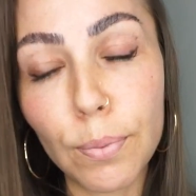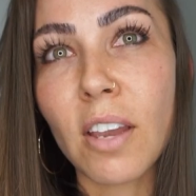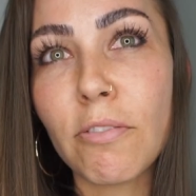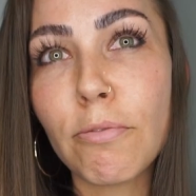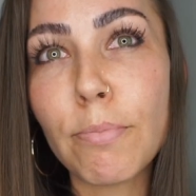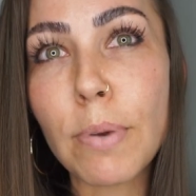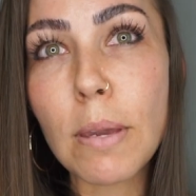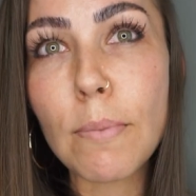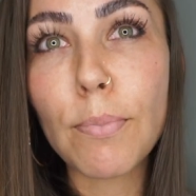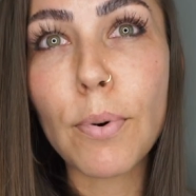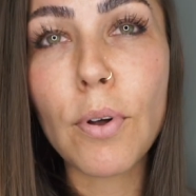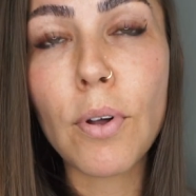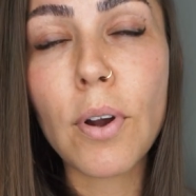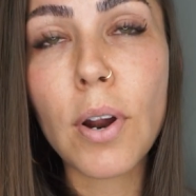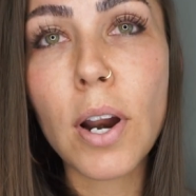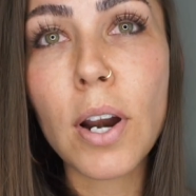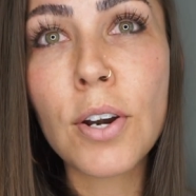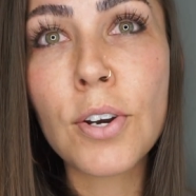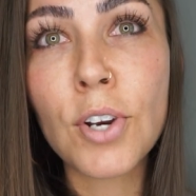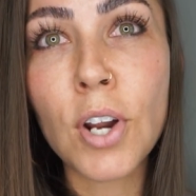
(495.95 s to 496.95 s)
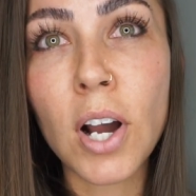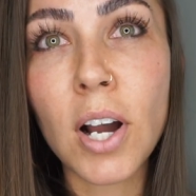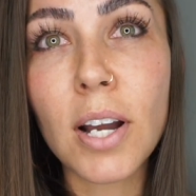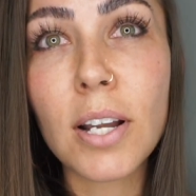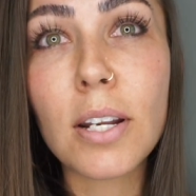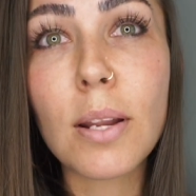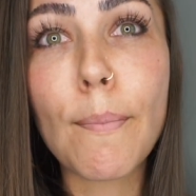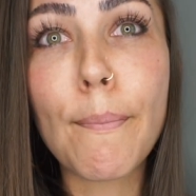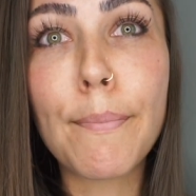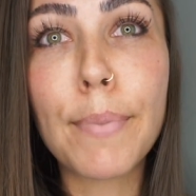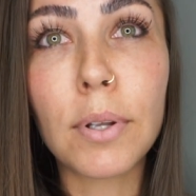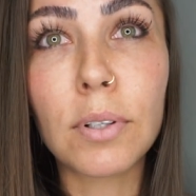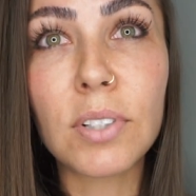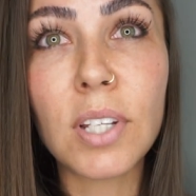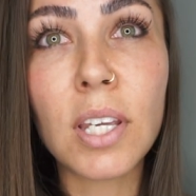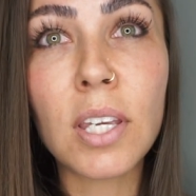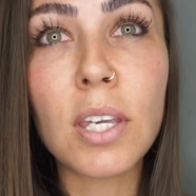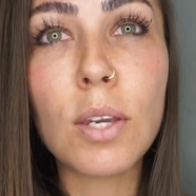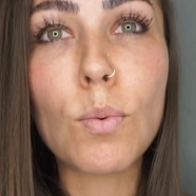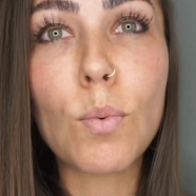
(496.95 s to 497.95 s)
If people are not
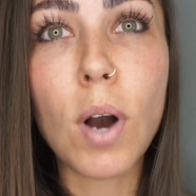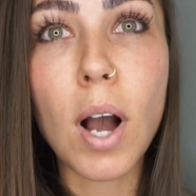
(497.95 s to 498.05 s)
building you